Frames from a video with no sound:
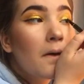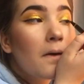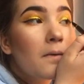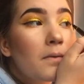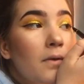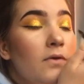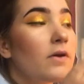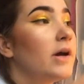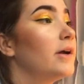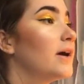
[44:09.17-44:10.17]
I'm so
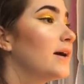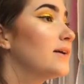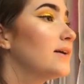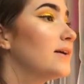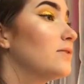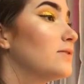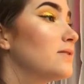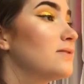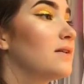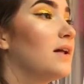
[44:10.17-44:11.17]
sorry, you guys. I know
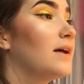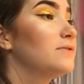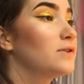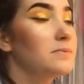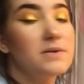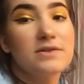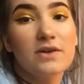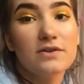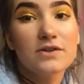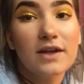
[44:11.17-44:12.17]
this is a live stream, but it's
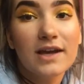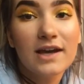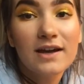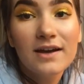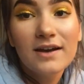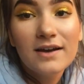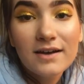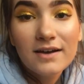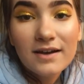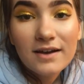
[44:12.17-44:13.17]
also like,
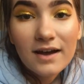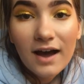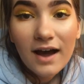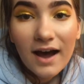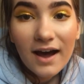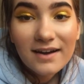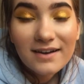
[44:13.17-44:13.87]
uh,